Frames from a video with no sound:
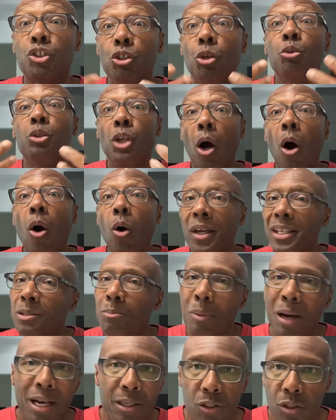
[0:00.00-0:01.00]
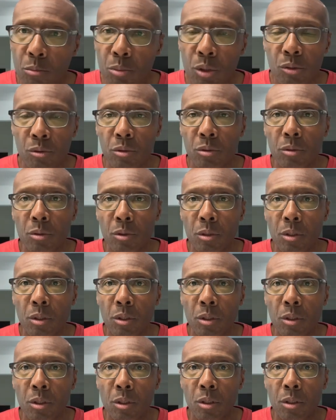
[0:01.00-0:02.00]
to show y'all it's possible.
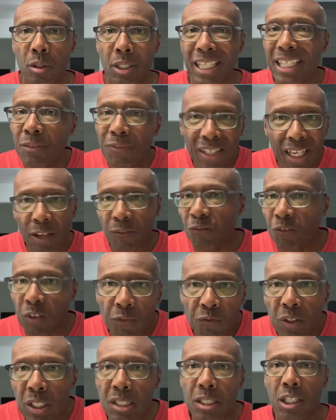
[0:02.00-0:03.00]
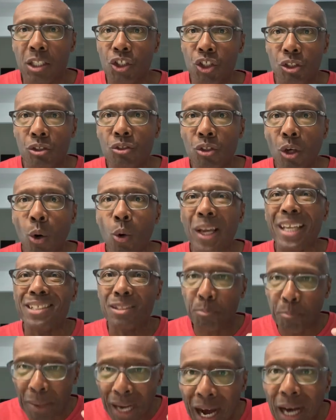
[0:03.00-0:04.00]
Even at 56 years old,
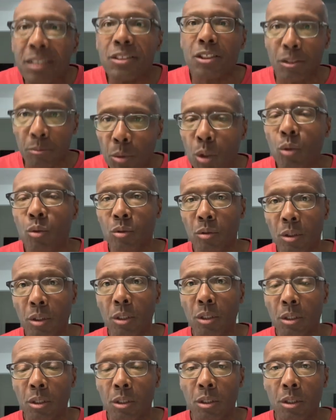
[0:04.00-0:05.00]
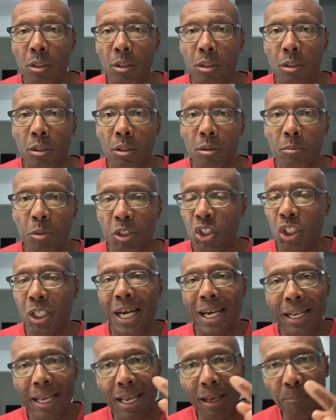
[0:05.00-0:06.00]
it's possible. But you
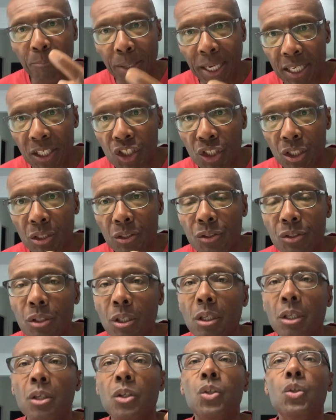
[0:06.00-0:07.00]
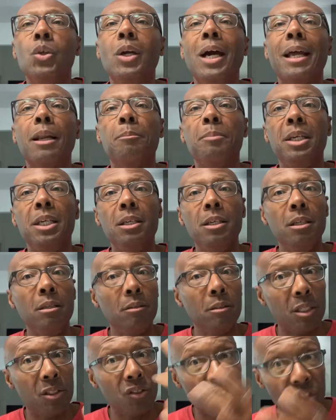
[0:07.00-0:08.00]
got to have patience. You got to be
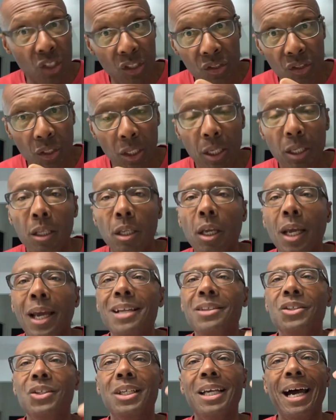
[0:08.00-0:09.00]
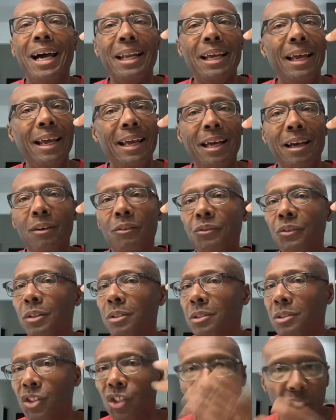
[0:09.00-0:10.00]
consistent and you got to have
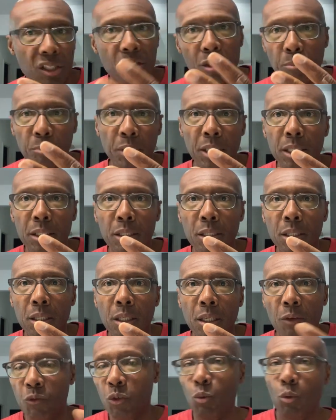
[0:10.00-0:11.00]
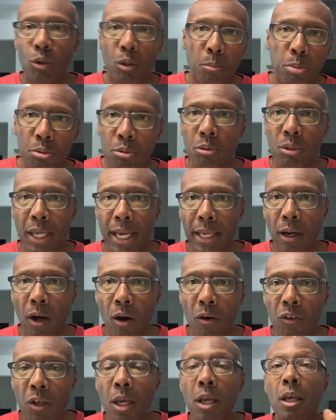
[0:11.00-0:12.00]
discipline if you want to pull that
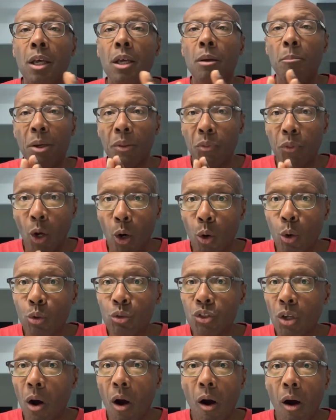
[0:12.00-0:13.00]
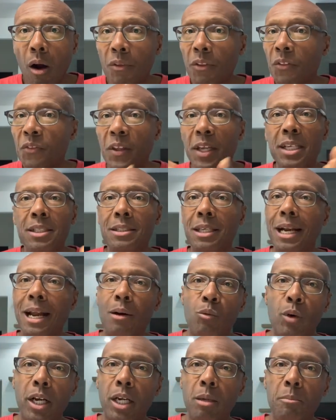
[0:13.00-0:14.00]
off. But those are the things that
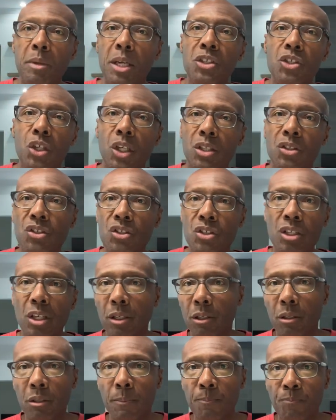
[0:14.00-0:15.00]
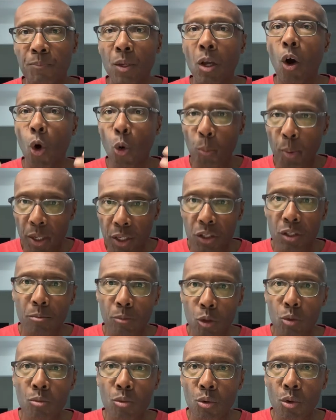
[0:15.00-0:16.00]
I recommend you consider. Opening
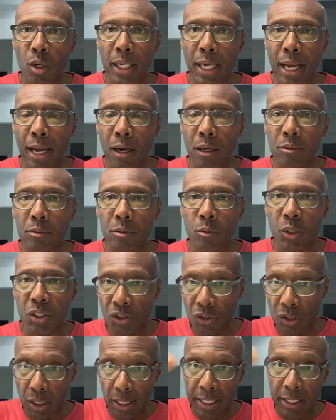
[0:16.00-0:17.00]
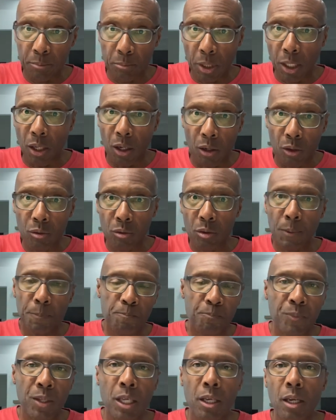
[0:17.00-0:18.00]
your Moomoo account, which is linked
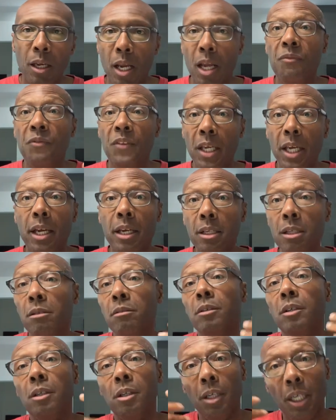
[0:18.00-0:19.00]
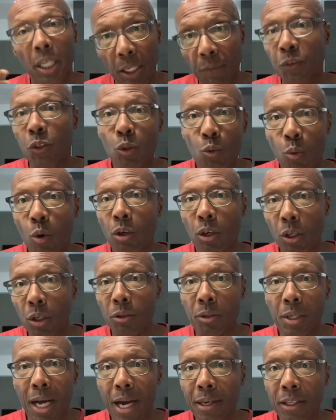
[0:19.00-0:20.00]
below. And then if you want to
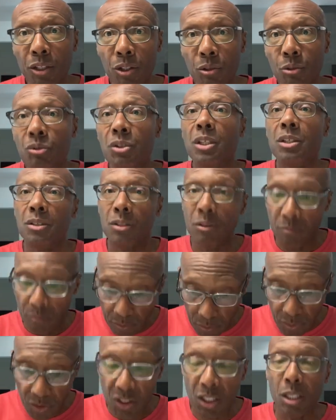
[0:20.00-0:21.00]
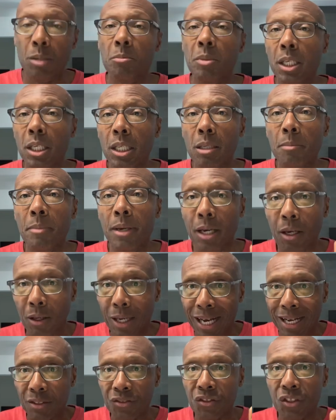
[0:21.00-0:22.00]
learn how to use it, send me an
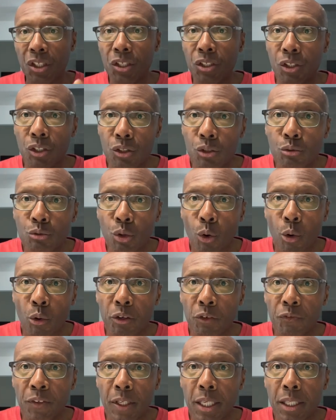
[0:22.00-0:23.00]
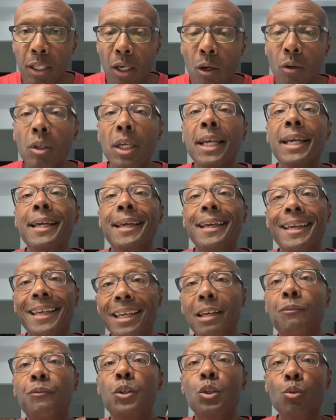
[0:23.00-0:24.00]
email. I'll send you the tutorial video.
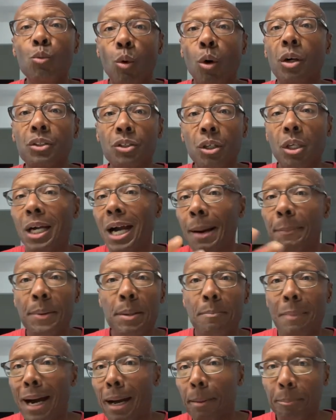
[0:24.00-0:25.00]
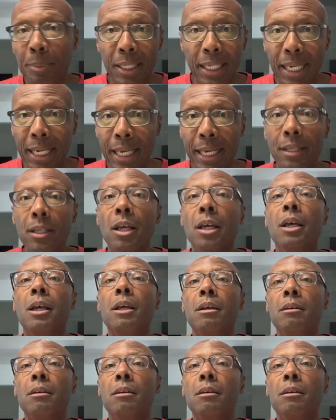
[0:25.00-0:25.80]
If you want to copy my plan,